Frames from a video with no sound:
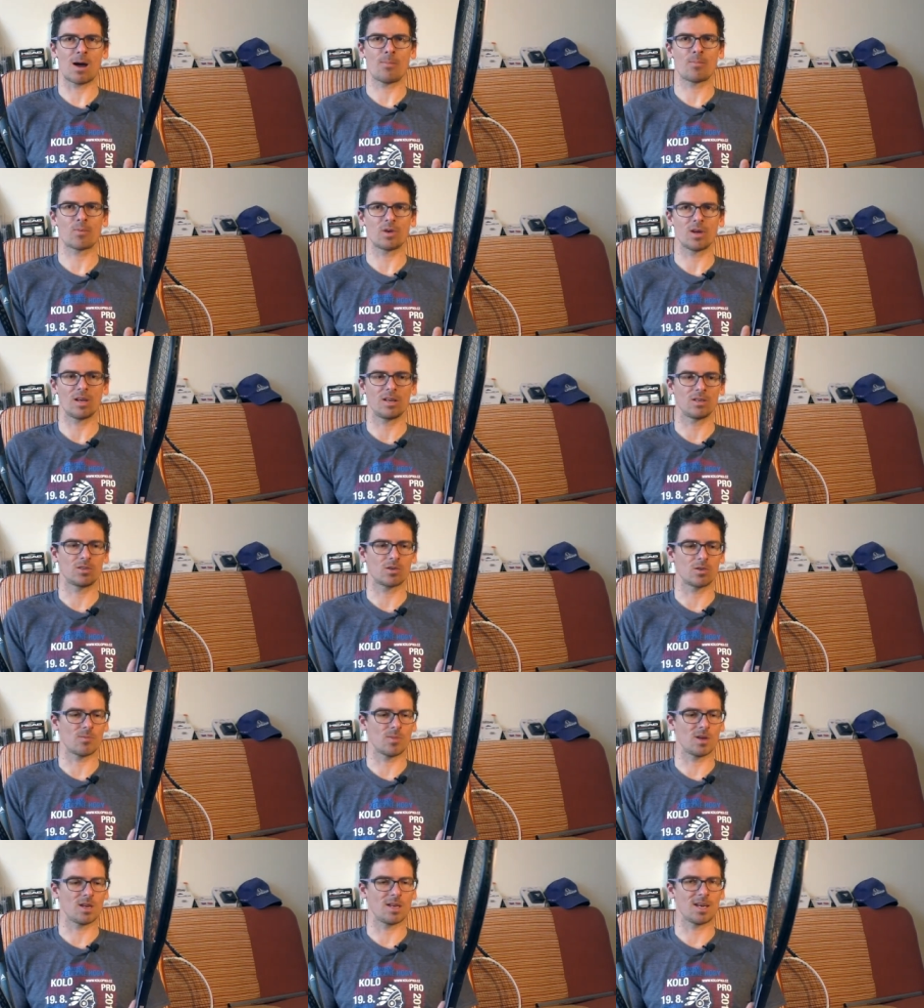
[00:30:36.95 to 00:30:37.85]
upper
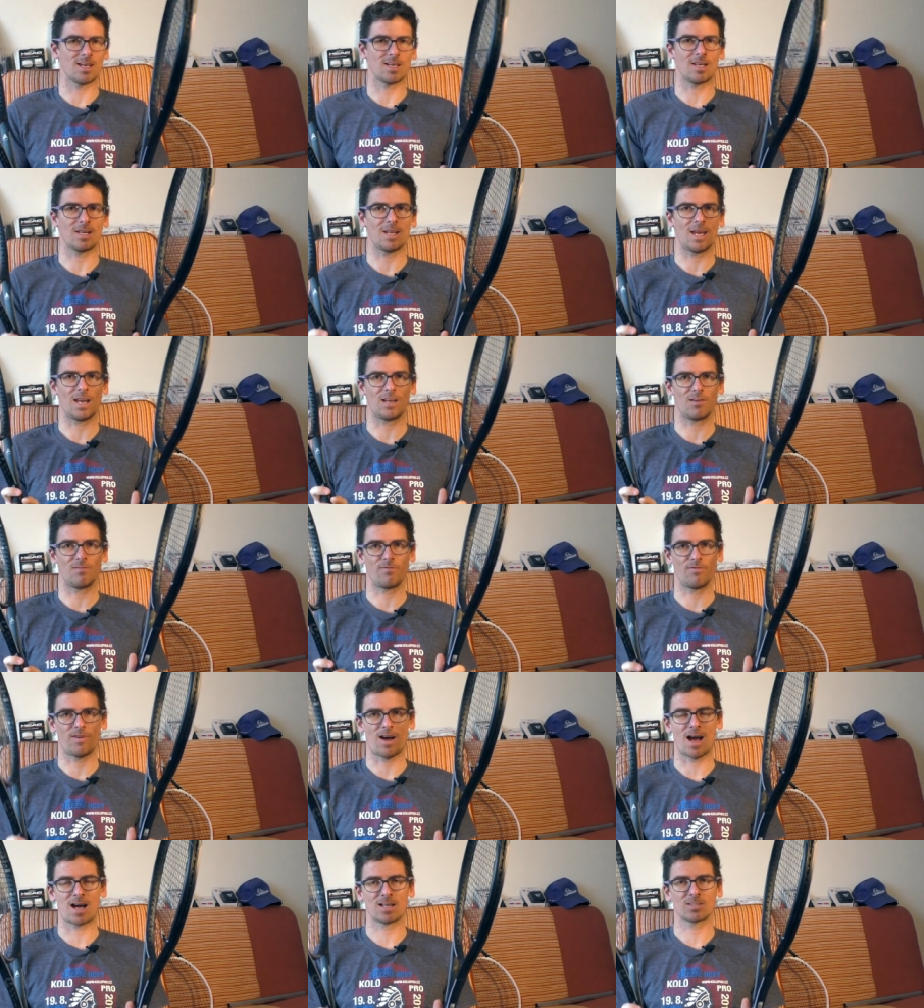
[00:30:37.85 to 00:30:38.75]
intermediate, and
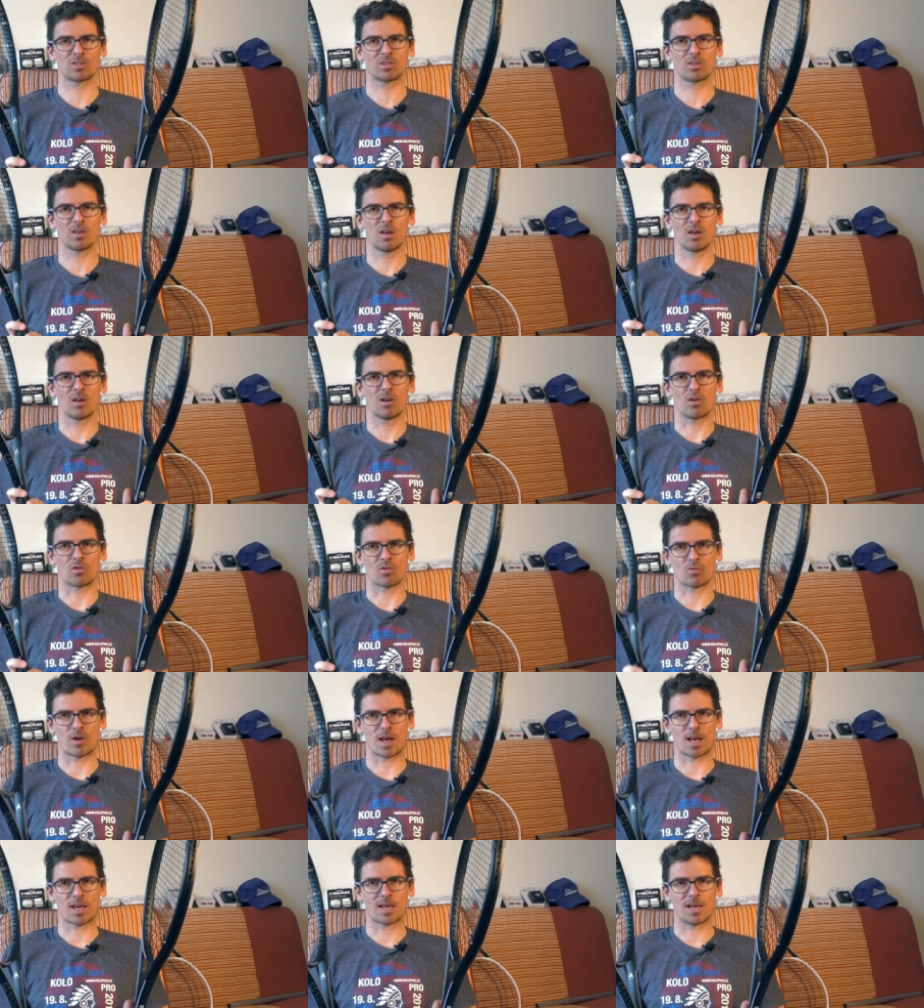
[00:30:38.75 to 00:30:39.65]
advanced
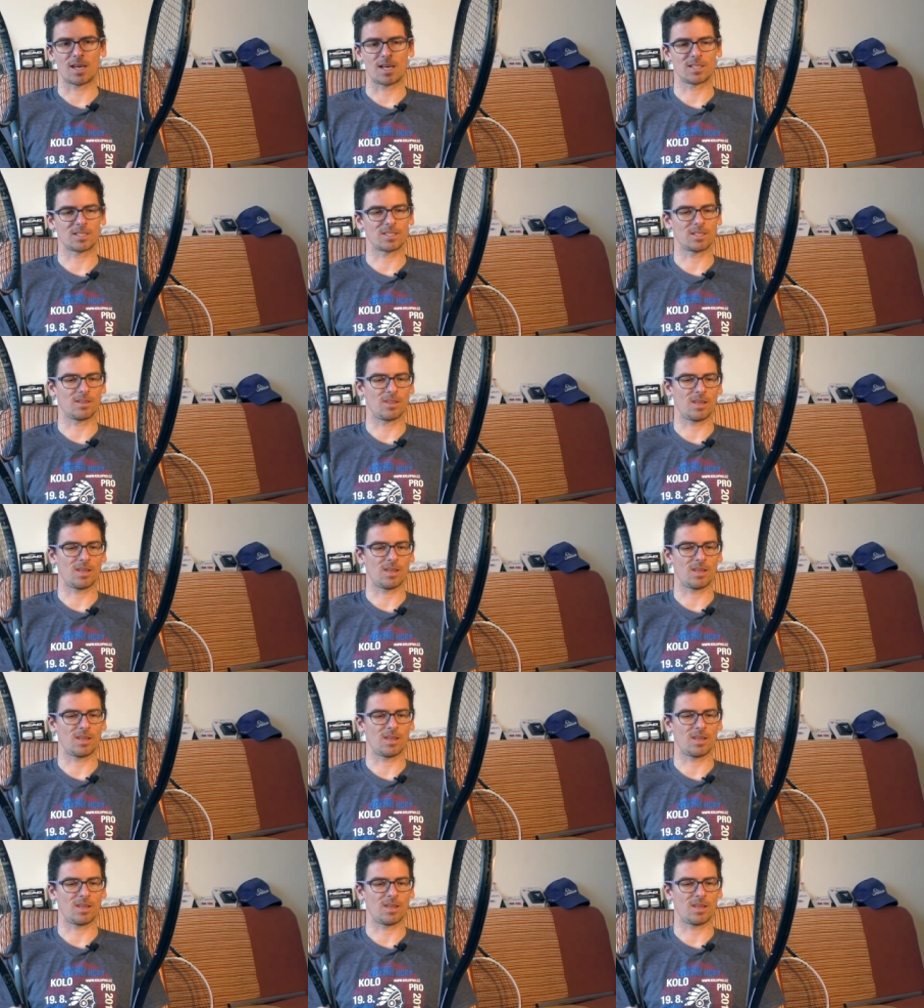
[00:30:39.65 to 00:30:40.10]
rackets.